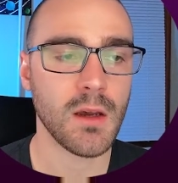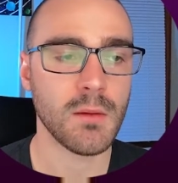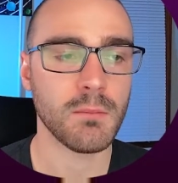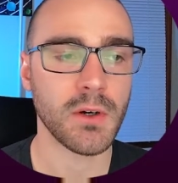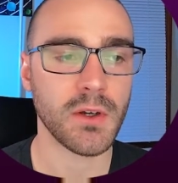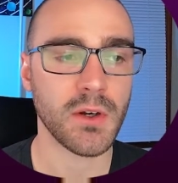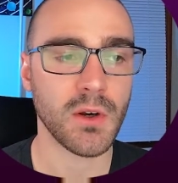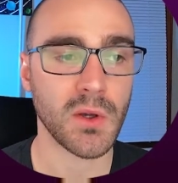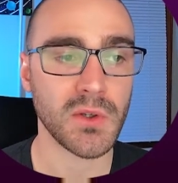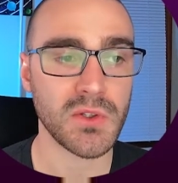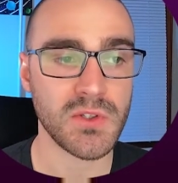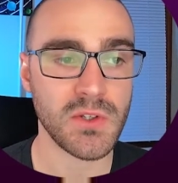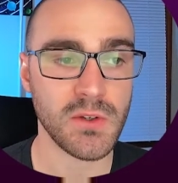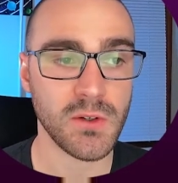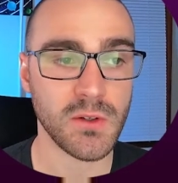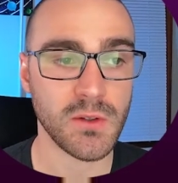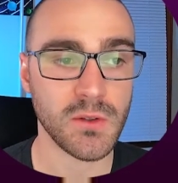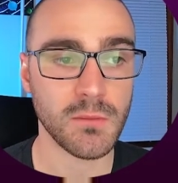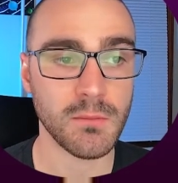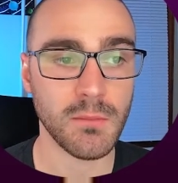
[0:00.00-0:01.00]
but
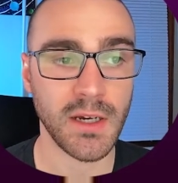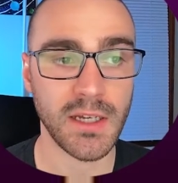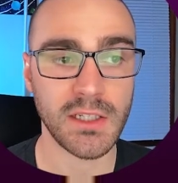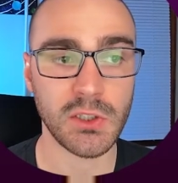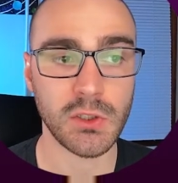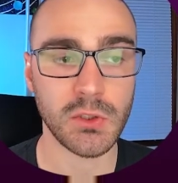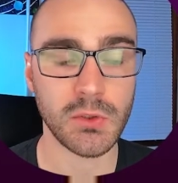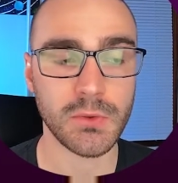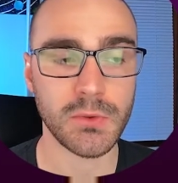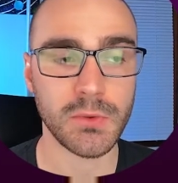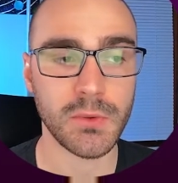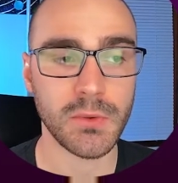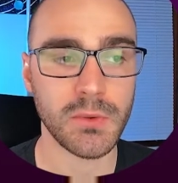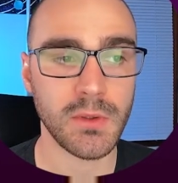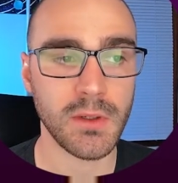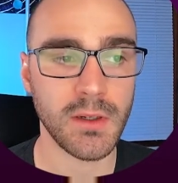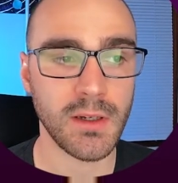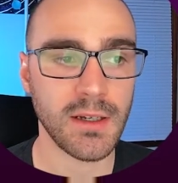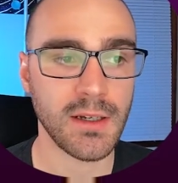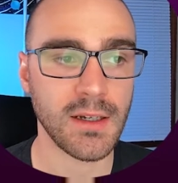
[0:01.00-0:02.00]
also might include
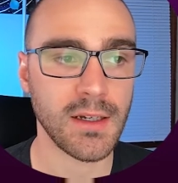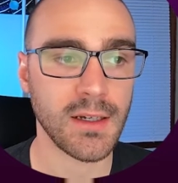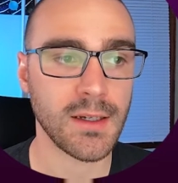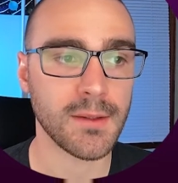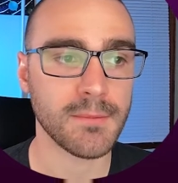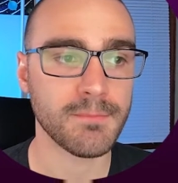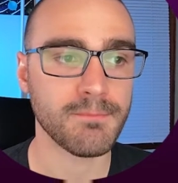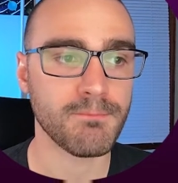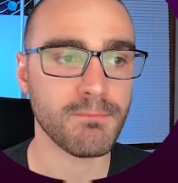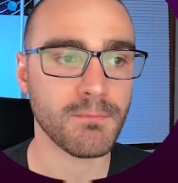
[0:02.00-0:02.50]
uh,